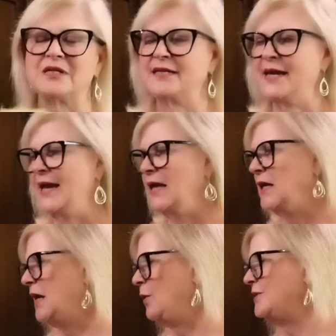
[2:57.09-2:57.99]
today.
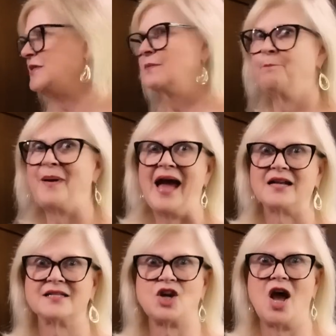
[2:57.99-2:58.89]
It was
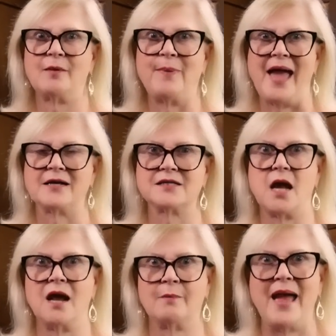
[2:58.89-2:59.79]
backstock,
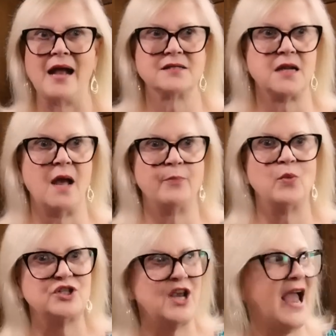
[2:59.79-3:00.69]
backstock, backstock,
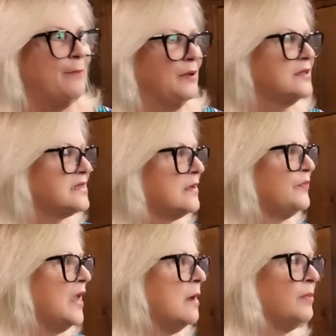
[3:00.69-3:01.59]
which happens.
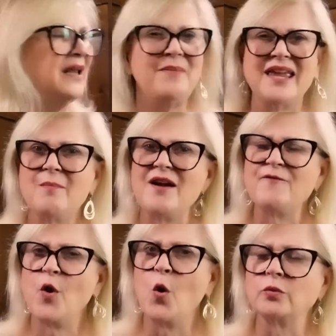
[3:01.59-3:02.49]
But let me get my
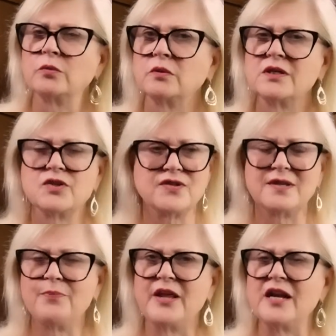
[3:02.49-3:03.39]
phone because there's
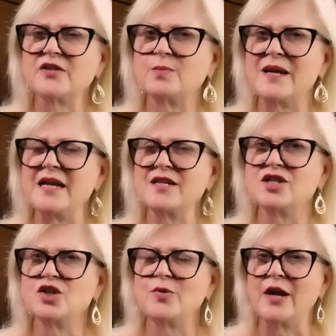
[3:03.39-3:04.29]
something else we need to
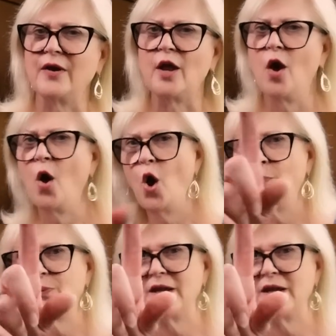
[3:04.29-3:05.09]
do, Harry. Hold